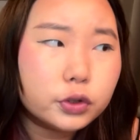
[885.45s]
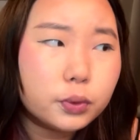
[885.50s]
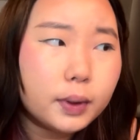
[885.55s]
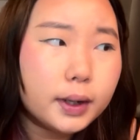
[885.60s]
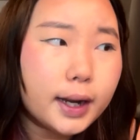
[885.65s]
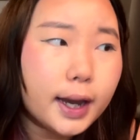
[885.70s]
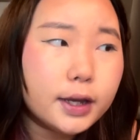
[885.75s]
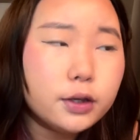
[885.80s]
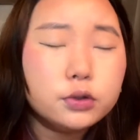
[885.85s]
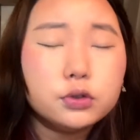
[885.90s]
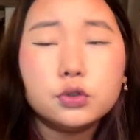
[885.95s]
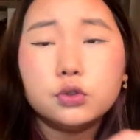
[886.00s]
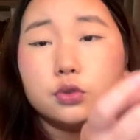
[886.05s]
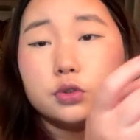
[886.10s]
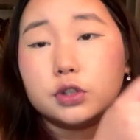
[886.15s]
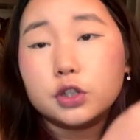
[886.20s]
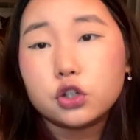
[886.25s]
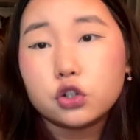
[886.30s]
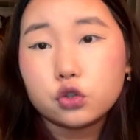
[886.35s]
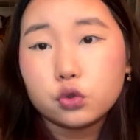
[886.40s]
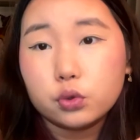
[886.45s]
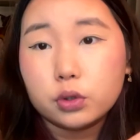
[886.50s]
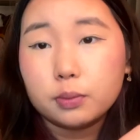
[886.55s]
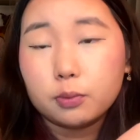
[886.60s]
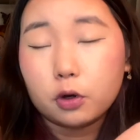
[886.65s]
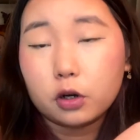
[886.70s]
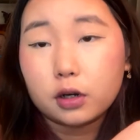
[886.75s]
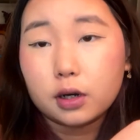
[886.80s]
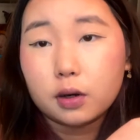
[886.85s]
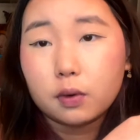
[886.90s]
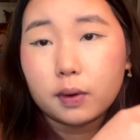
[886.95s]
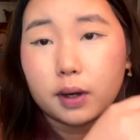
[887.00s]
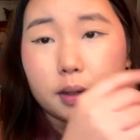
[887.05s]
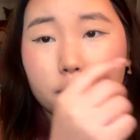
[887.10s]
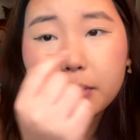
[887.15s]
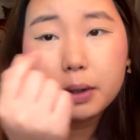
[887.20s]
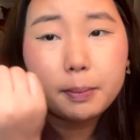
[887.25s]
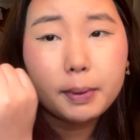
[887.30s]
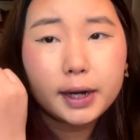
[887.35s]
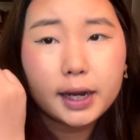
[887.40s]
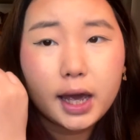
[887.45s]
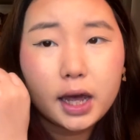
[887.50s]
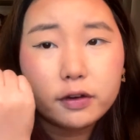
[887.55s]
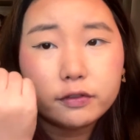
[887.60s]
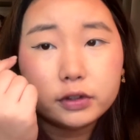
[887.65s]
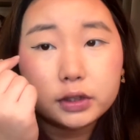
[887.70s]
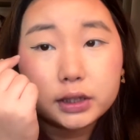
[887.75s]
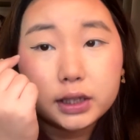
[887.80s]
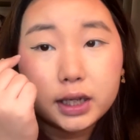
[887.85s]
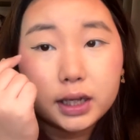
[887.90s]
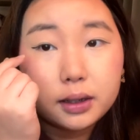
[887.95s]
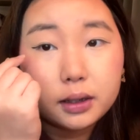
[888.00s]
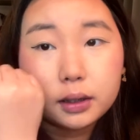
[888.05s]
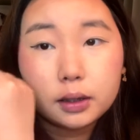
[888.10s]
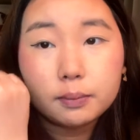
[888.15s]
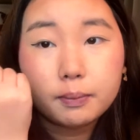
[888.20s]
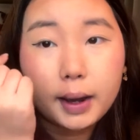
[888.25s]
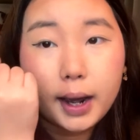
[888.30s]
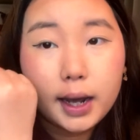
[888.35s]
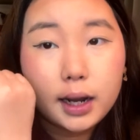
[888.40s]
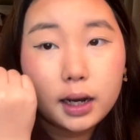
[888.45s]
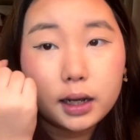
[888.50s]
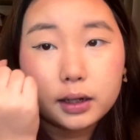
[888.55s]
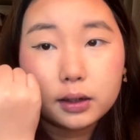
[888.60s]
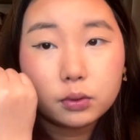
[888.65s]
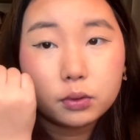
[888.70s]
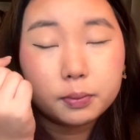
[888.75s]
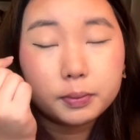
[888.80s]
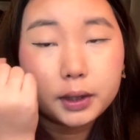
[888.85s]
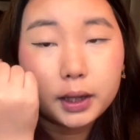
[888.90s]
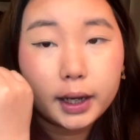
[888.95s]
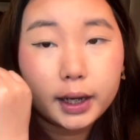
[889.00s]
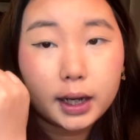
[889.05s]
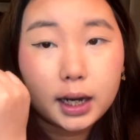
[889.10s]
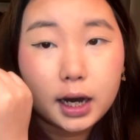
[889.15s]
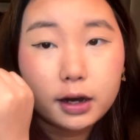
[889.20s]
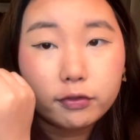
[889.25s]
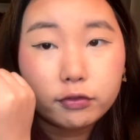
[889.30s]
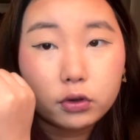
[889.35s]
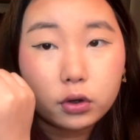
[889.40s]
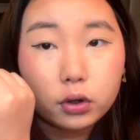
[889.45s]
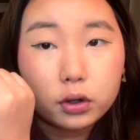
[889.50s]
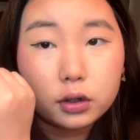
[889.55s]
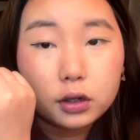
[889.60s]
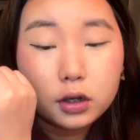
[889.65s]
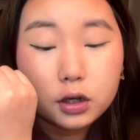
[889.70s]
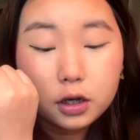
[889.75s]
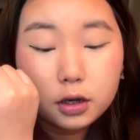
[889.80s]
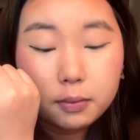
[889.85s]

The one I used to use the Shu Imora one, but by the end of the day my eyeliner would be like half gone.